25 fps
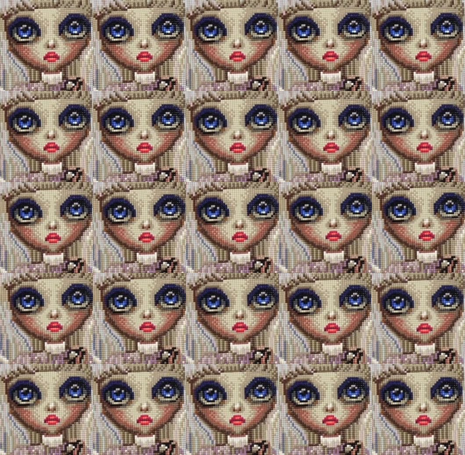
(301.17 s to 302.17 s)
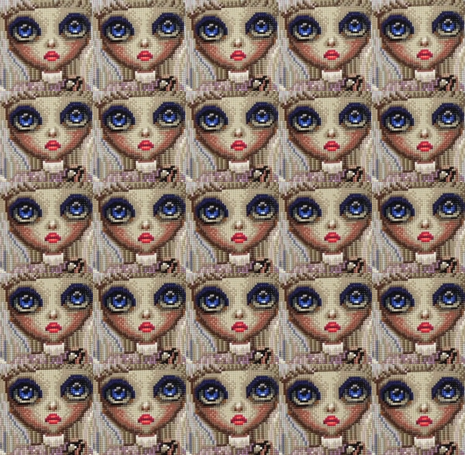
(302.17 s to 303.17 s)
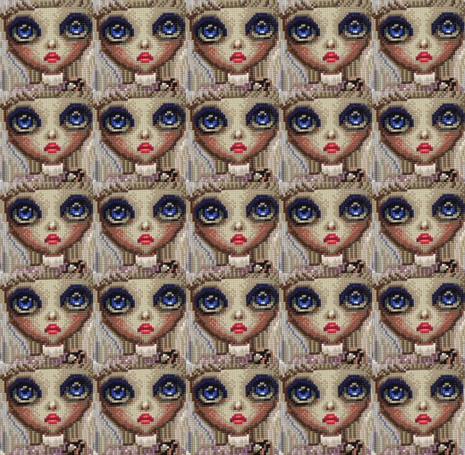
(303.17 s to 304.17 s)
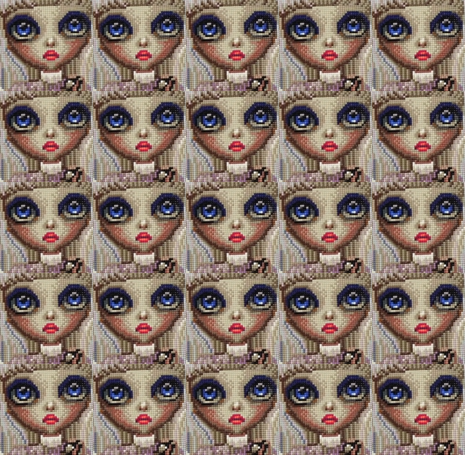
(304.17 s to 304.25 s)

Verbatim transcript: on a square canvas or anything. So this